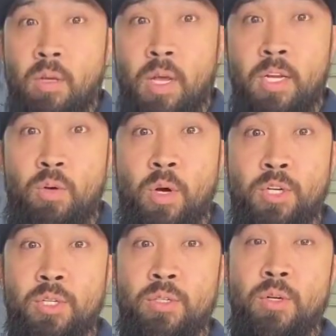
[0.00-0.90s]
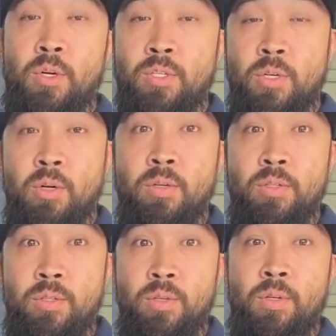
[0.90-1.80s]
Any questions or
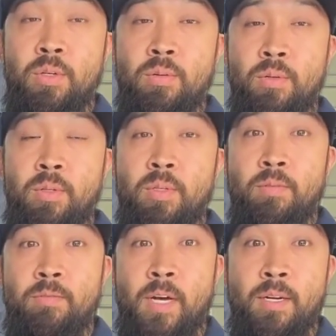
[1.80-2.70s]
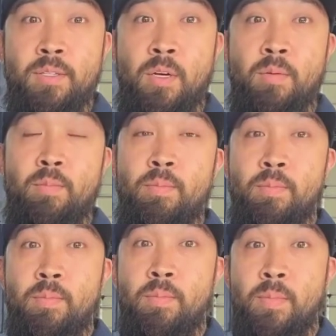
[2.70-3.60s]
concerns, you can find us on
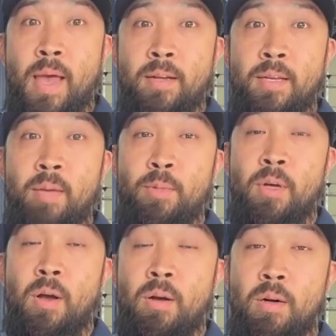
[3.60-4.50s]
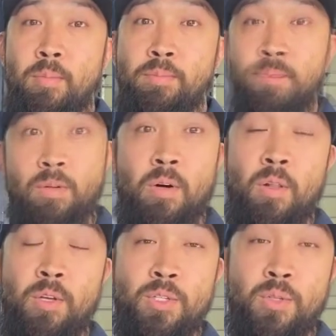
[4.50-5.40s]
macnampa.com,
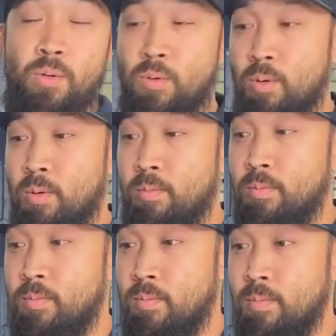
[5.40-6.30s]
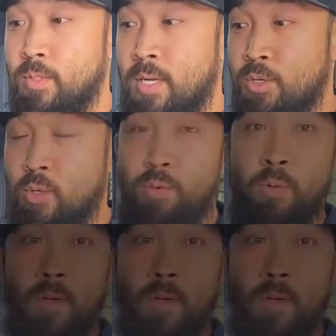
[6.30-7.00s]
call us, or schedule an appointment